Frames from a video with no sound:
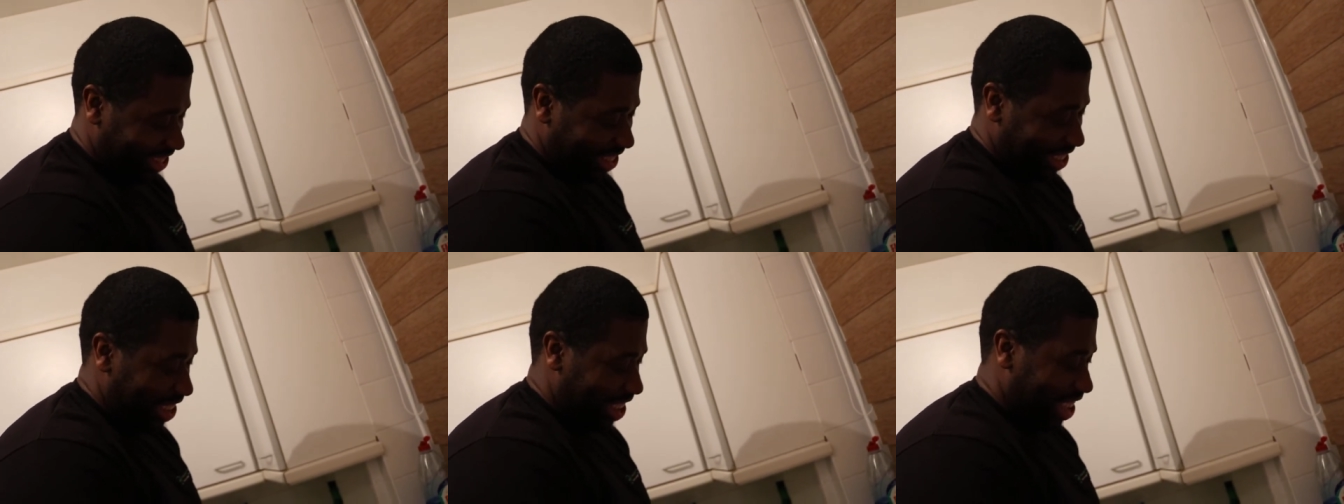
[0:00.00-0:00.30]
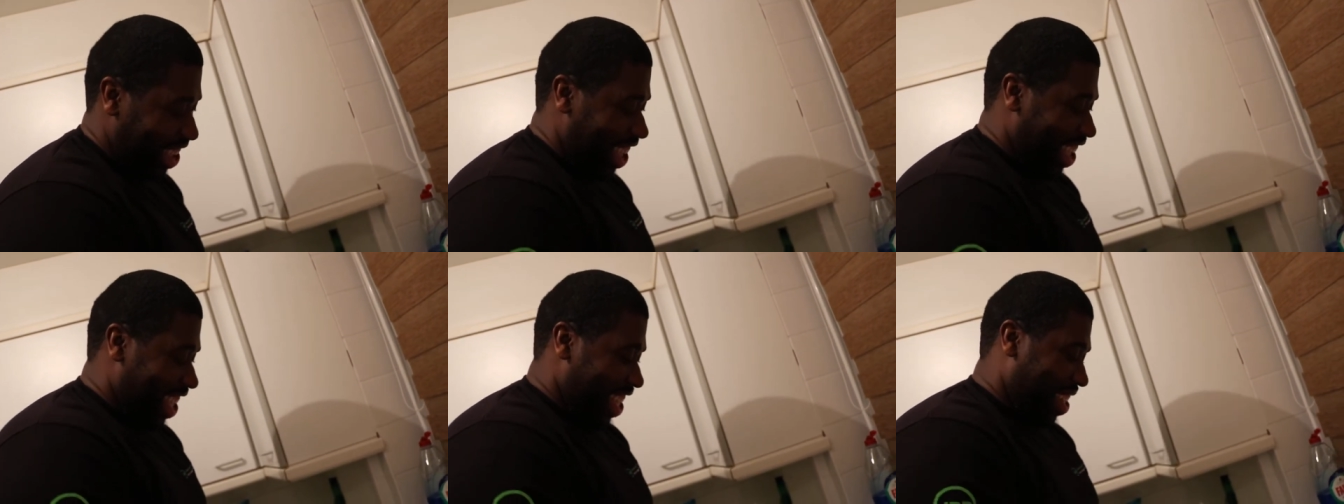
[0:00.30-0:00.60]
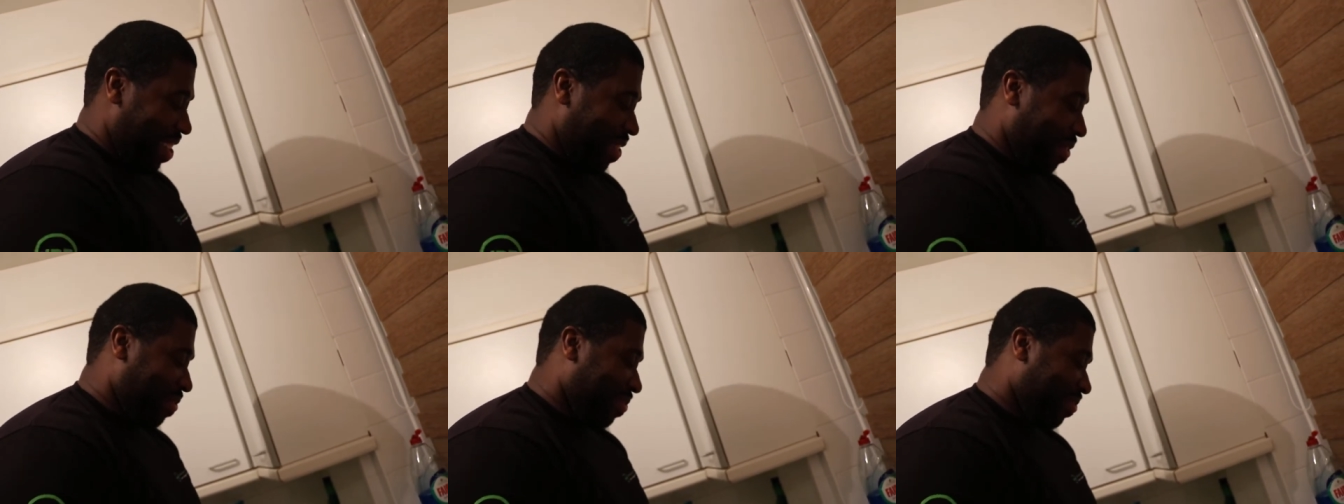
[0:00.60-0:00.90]
So
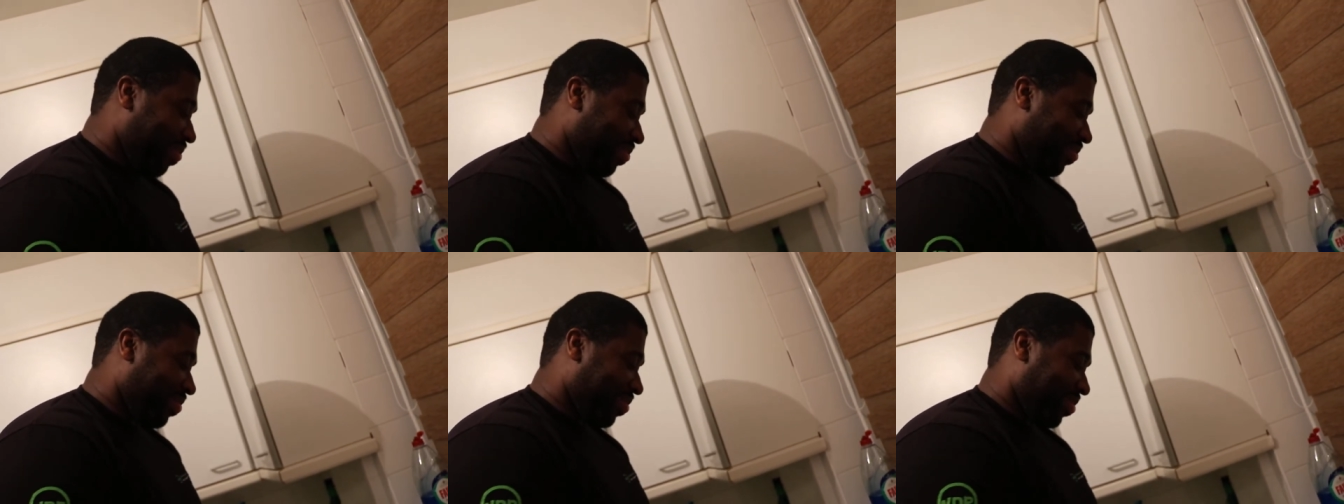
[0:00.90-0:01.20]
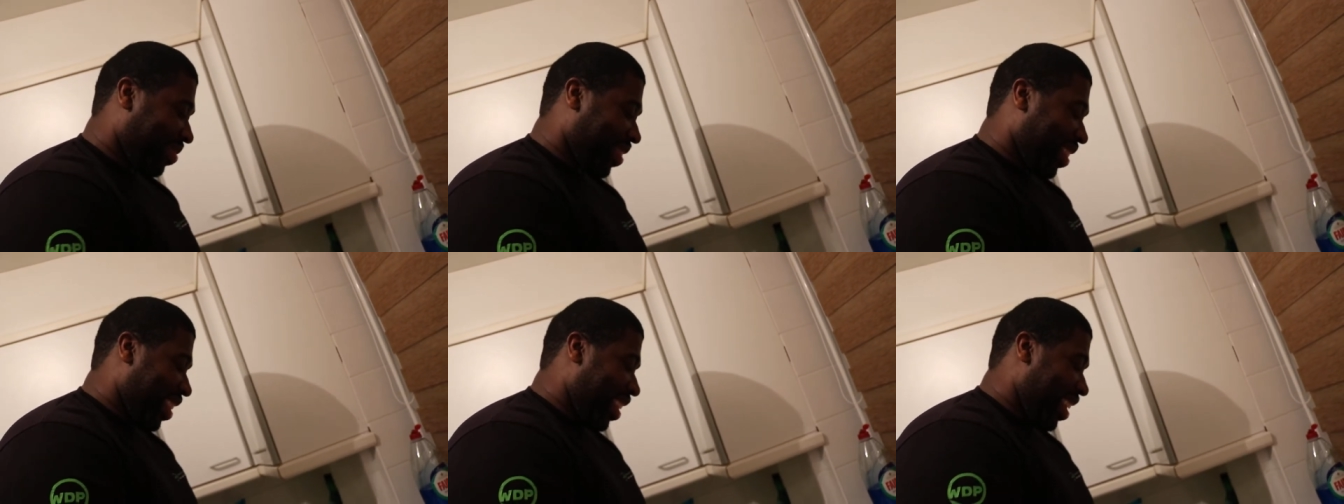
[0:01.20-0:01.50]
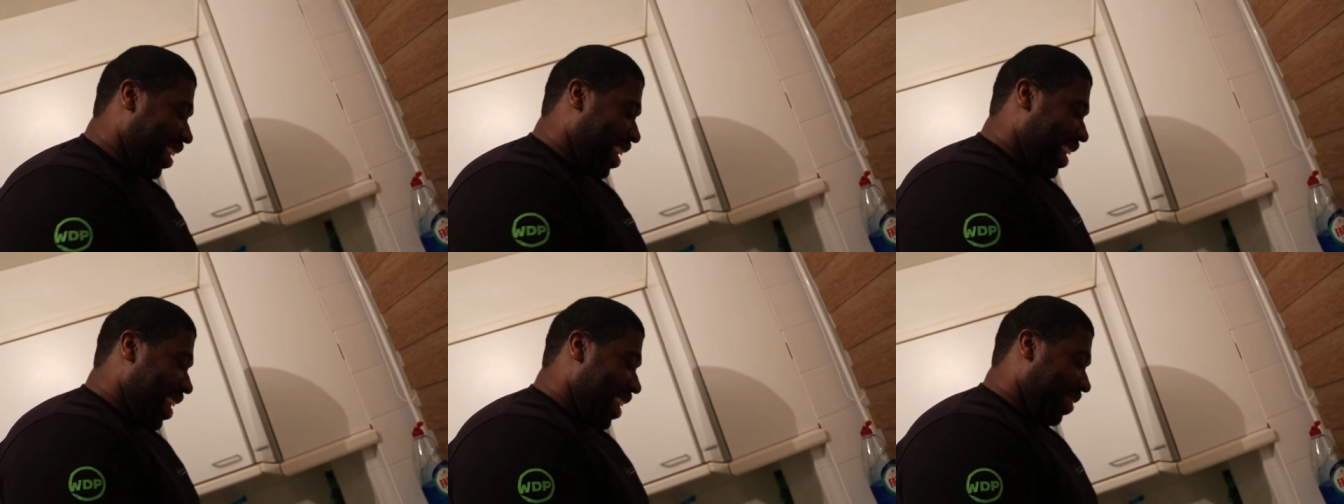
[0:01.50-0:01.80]
how do you feel?
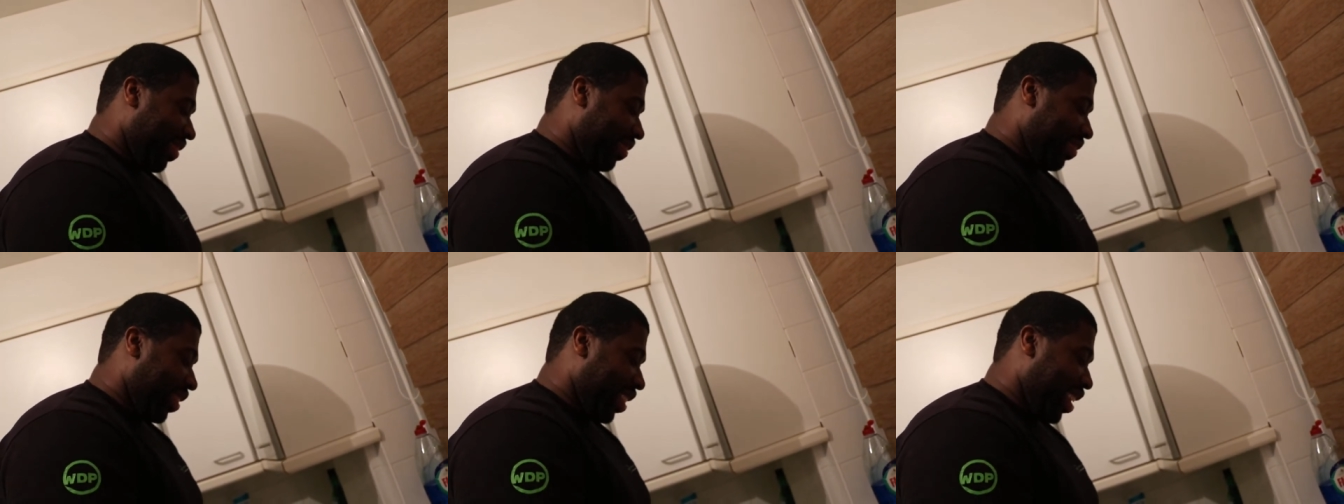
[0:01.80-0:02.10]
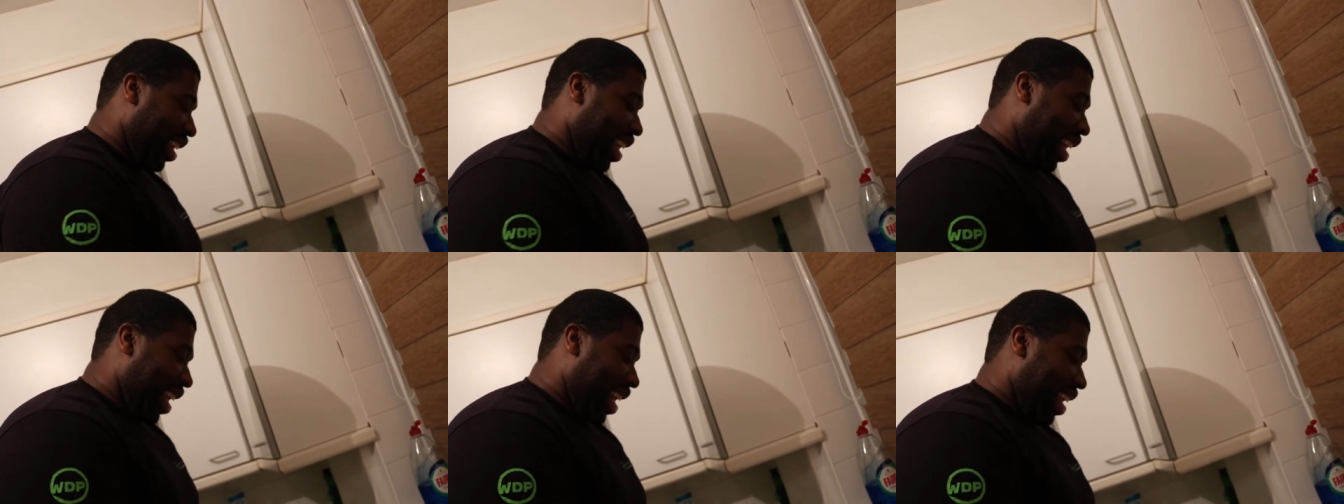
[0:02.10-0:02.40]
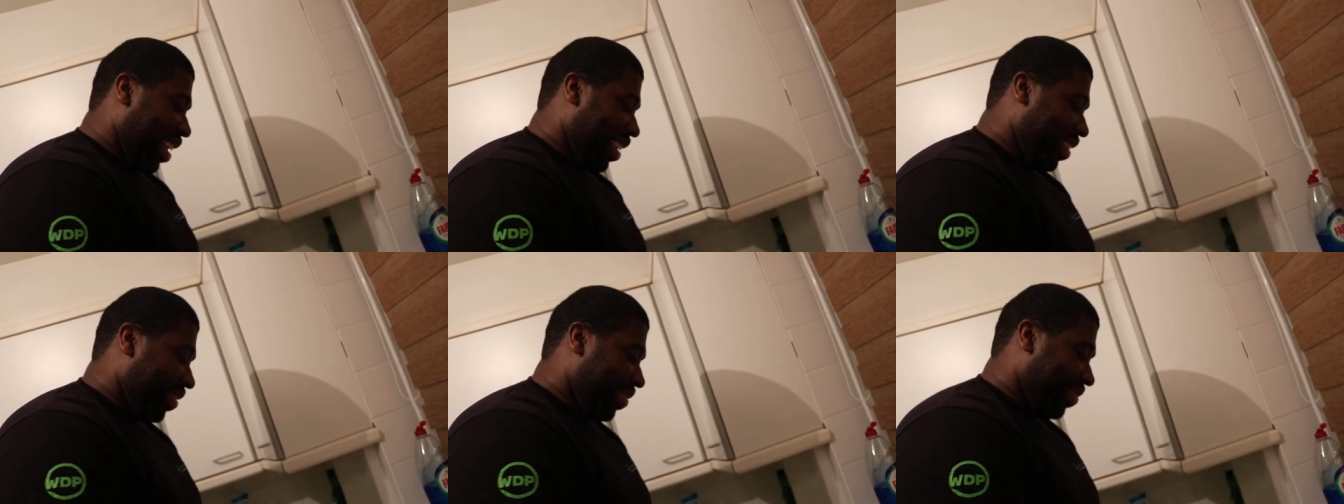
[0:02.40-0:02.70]
I mean, I know
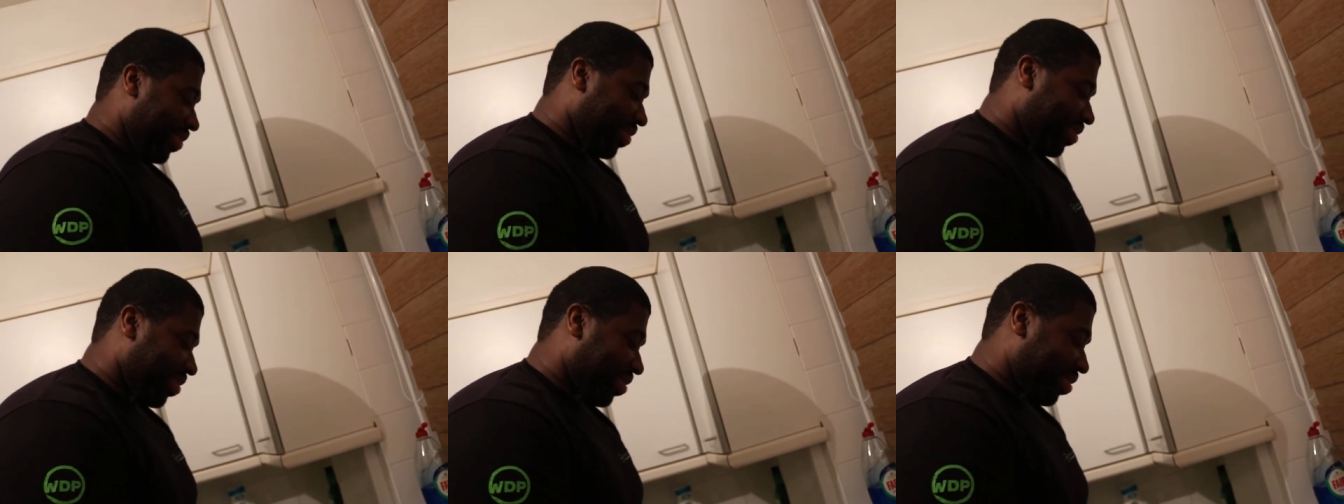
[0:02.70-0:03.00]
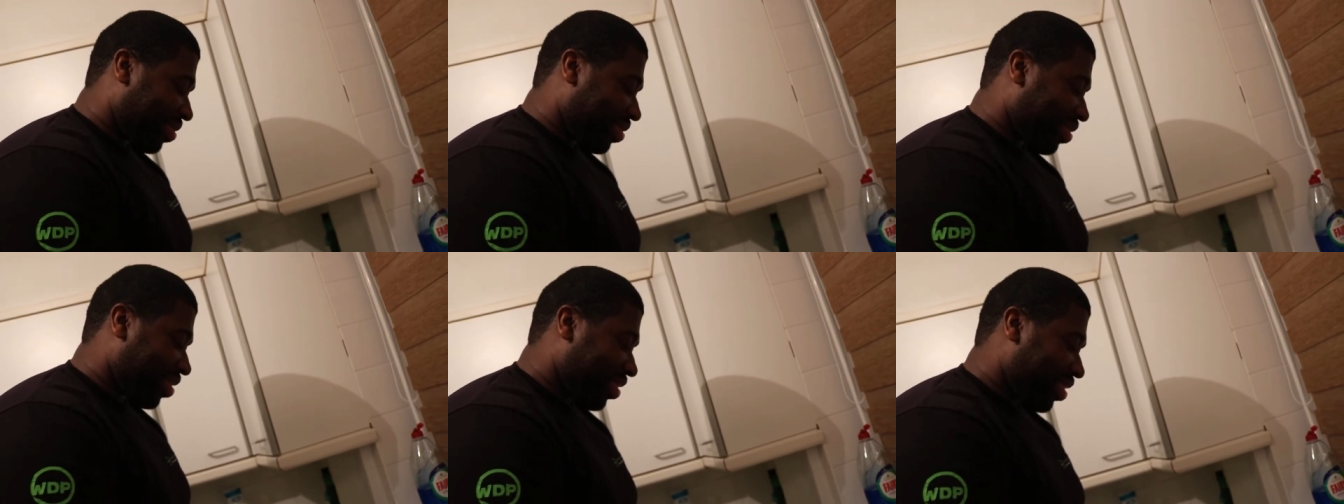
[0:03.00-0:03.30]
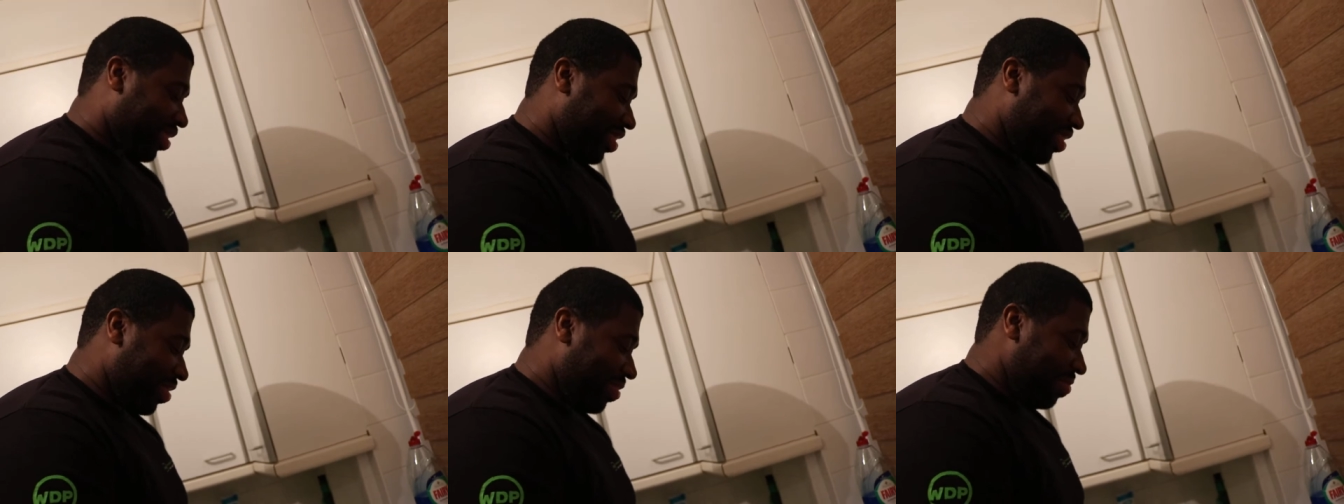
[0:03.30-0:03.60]
you said a little bit in
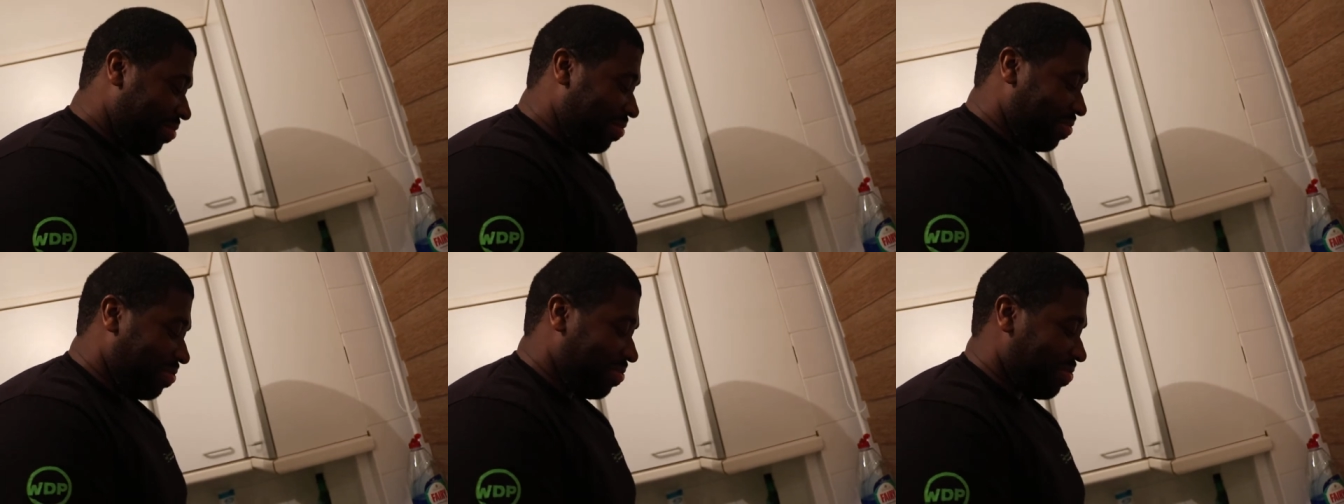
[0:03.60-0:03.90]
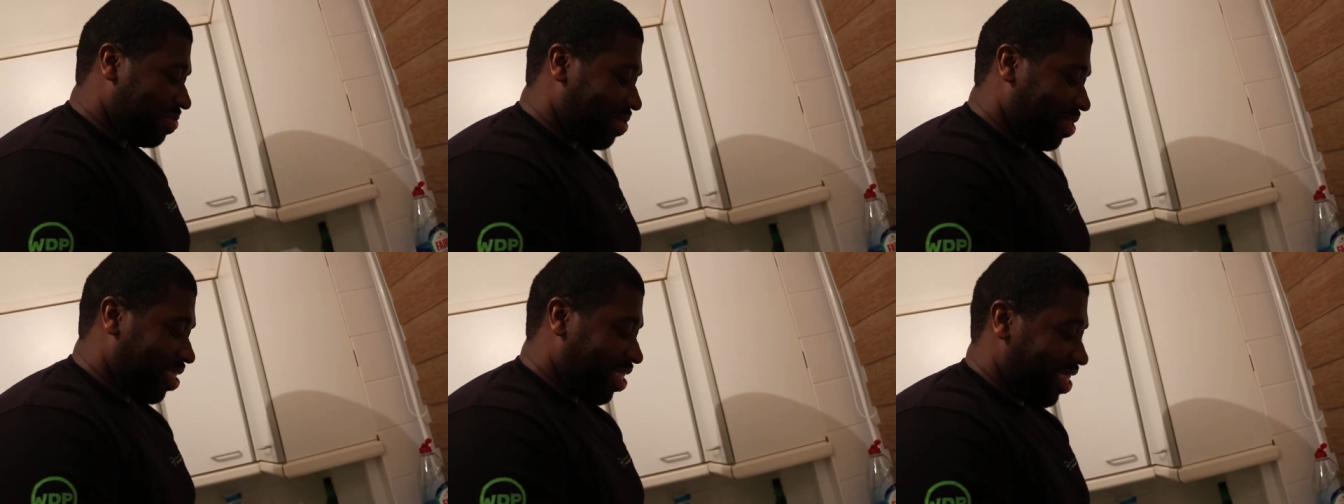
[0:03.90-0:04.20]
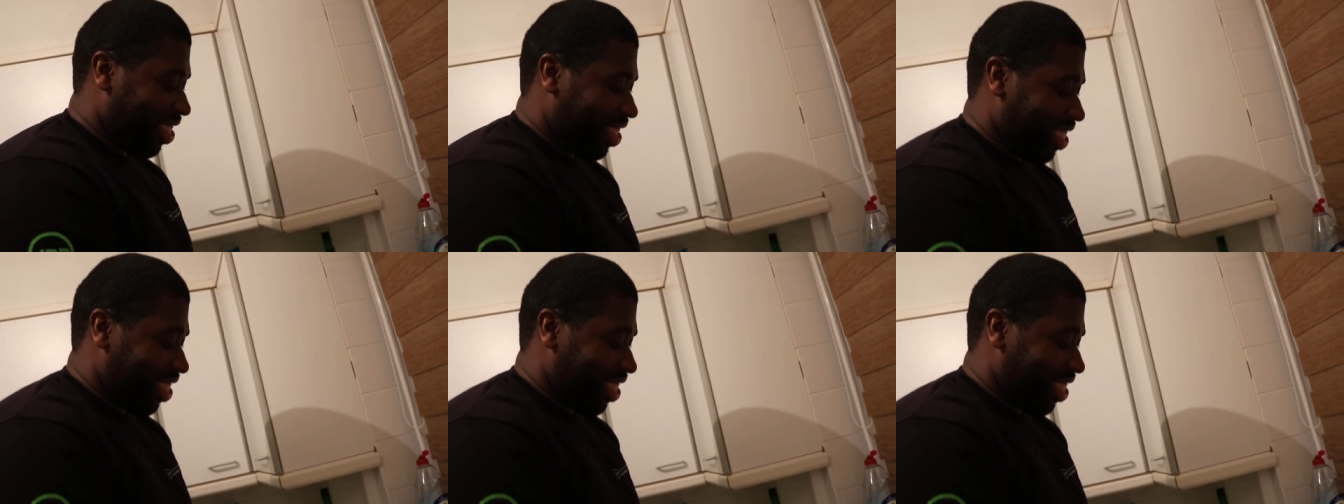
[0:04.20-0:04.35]
the beginning,